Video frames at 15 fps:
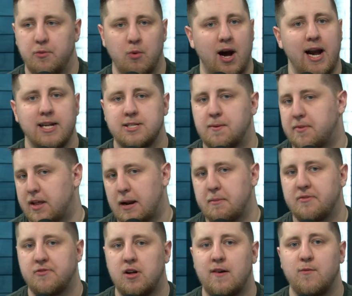Why? It's something that I'm
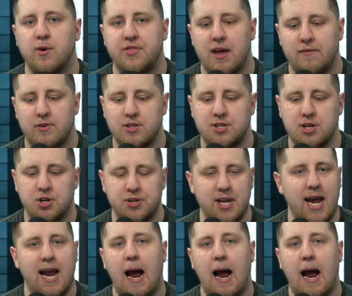involved with every single day.